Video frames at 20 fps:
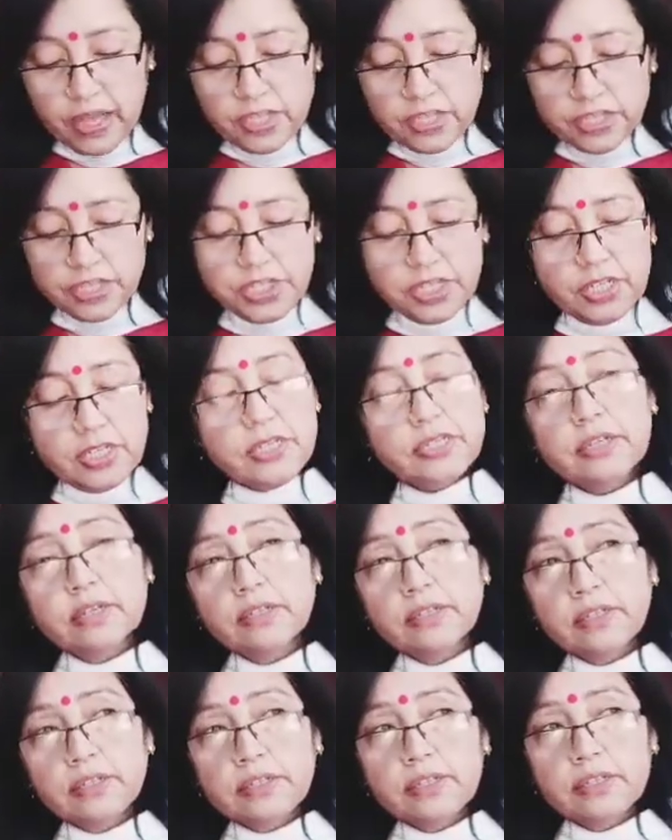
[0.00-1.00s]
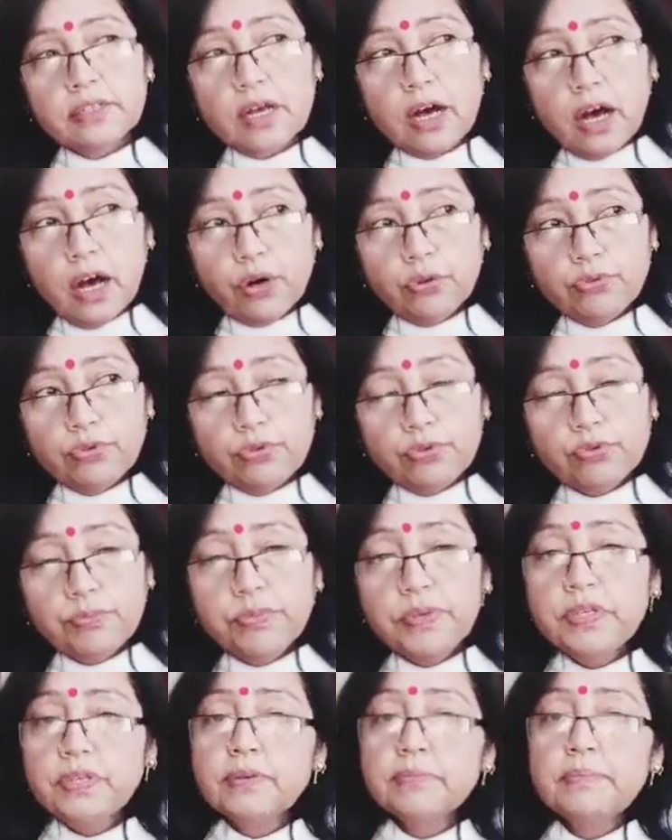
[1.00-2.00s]
She turns out to
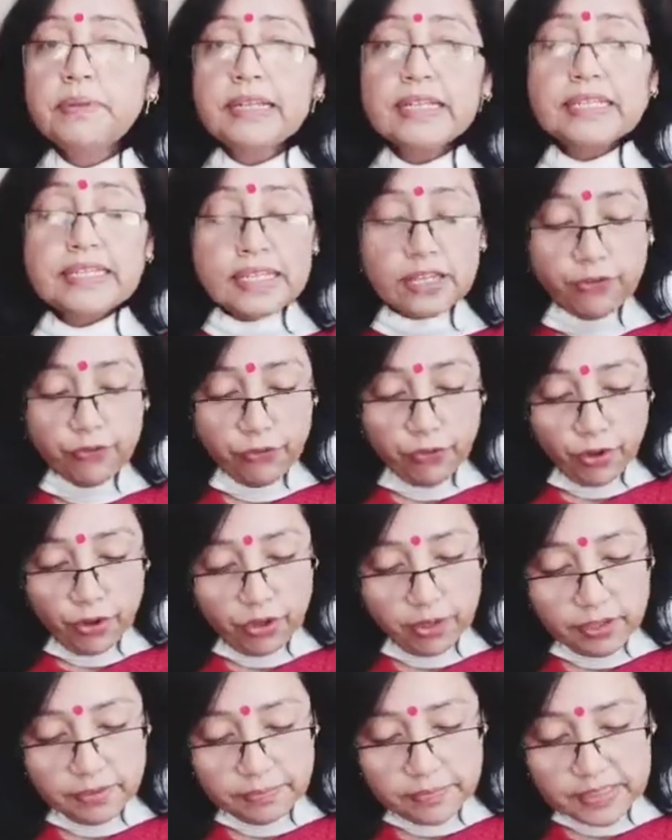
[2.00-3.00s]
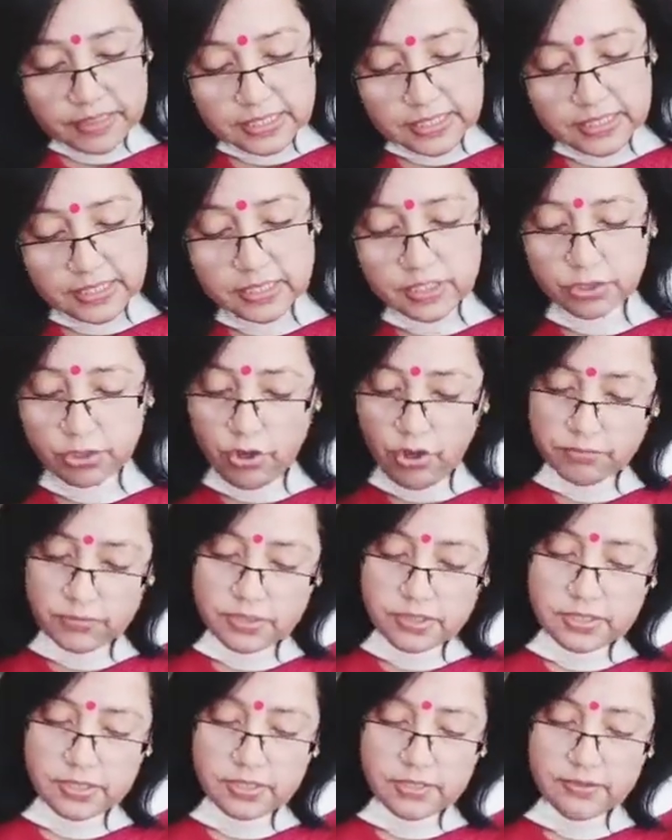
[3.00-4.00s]
be the blessing for Mrs.
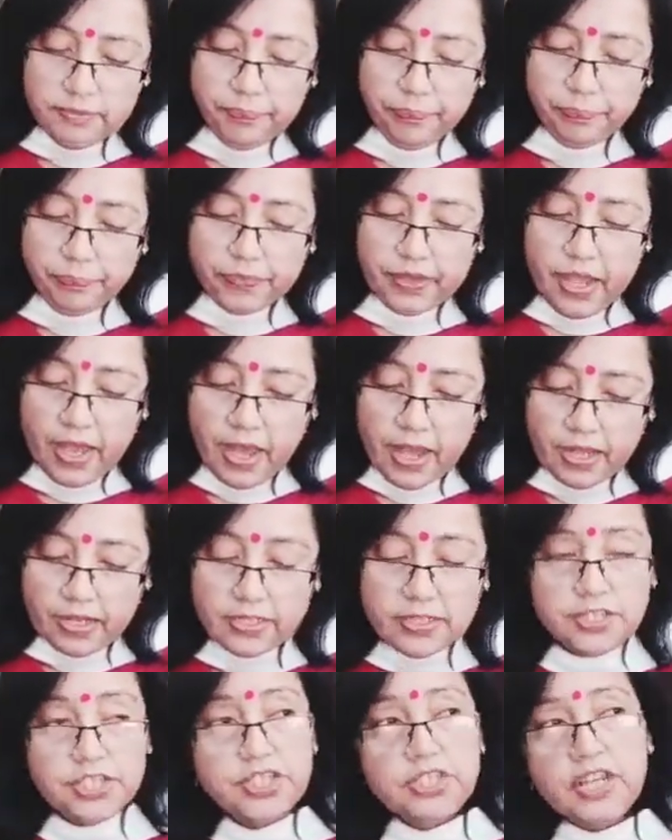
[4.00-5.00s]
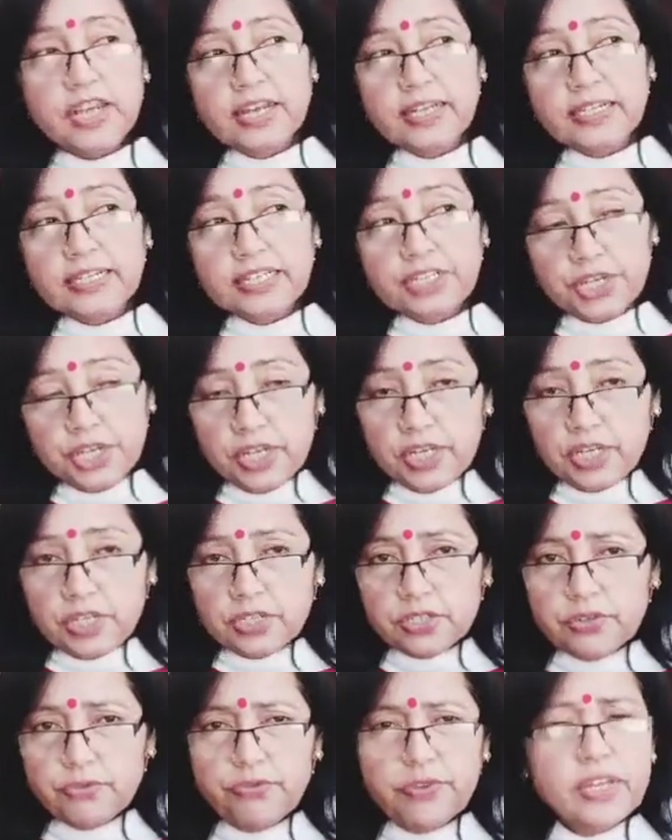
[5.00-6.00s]
Thompson, and she had
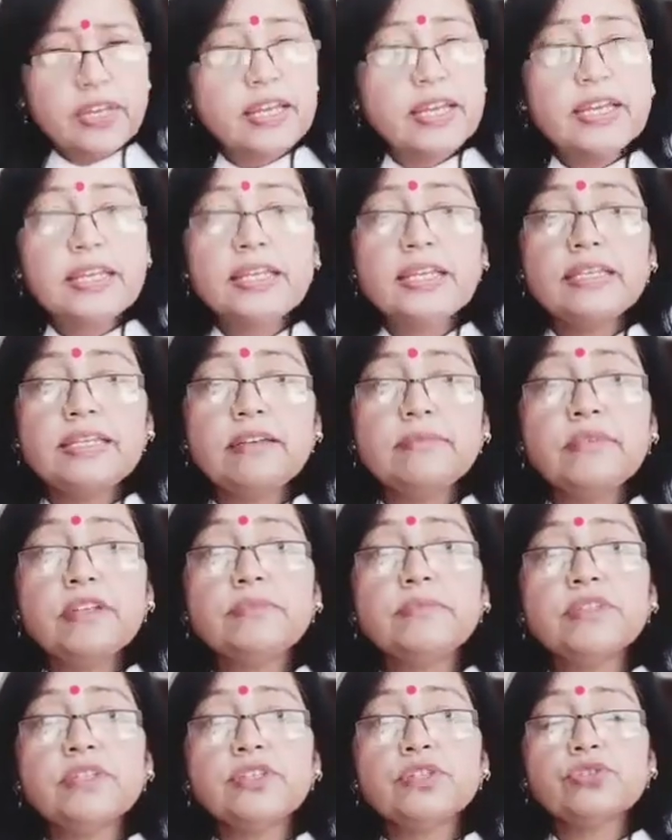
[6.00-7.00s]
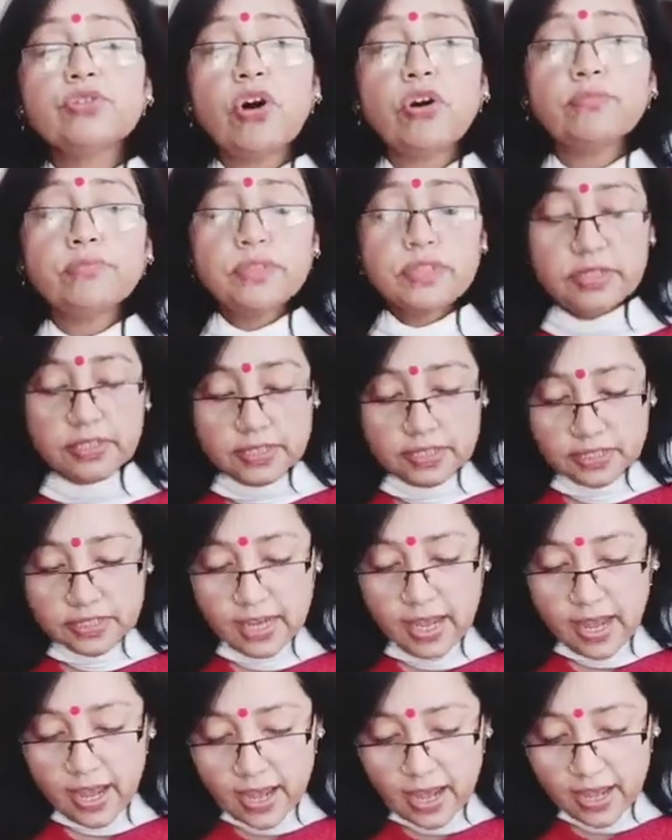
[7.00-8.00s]
changed very irritable Mrs.
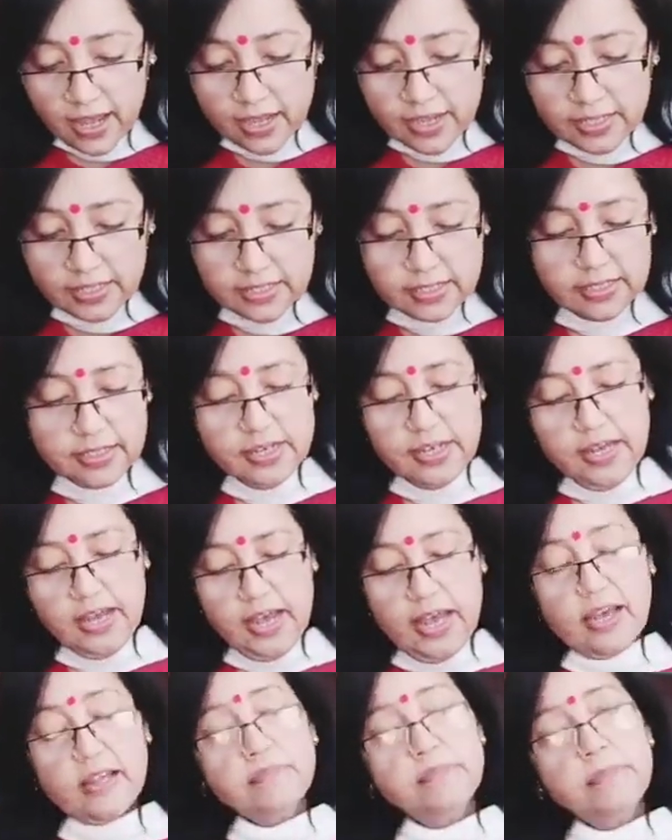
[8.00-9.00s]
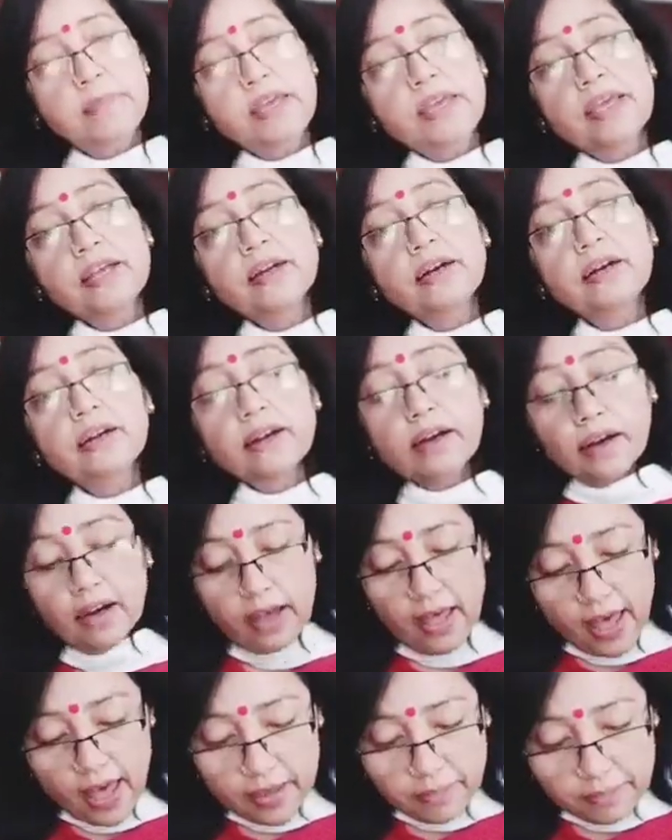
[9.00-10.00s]
Thompson and make her a
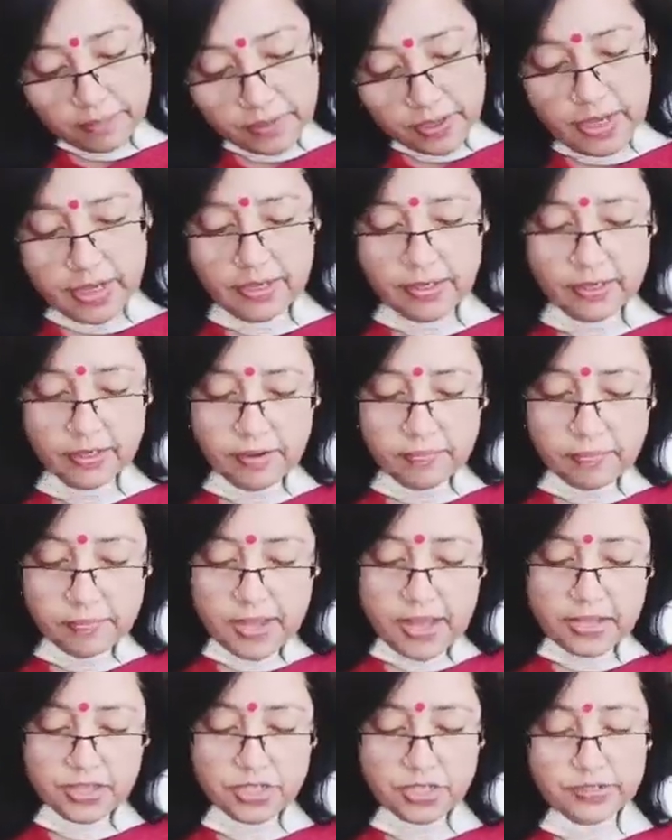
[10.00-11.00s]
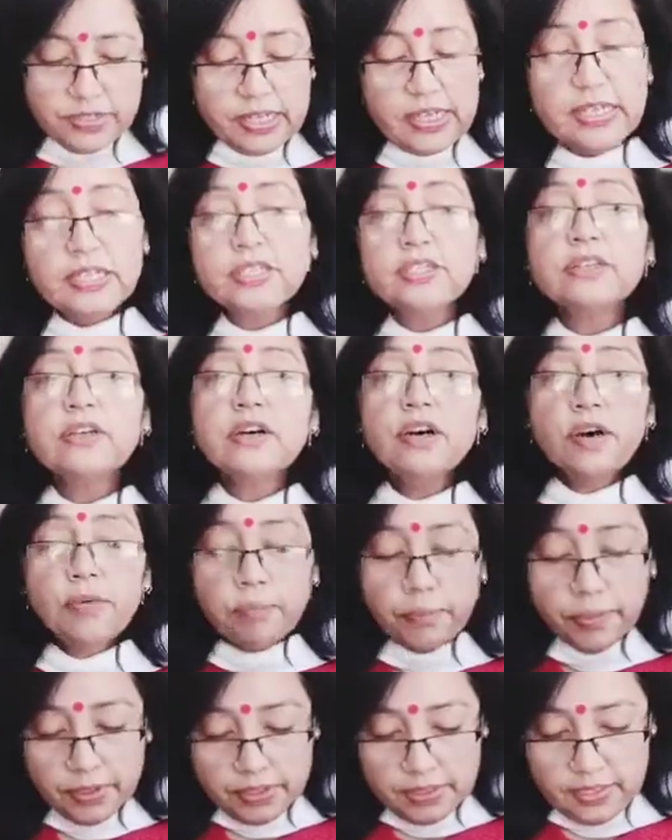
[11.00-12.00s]
happy and
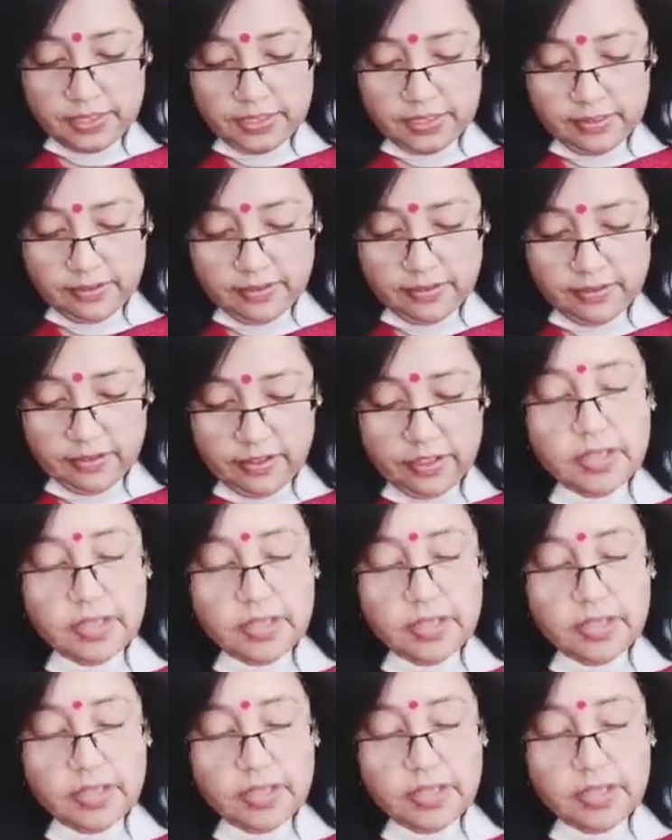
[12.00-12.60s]
compassionate person.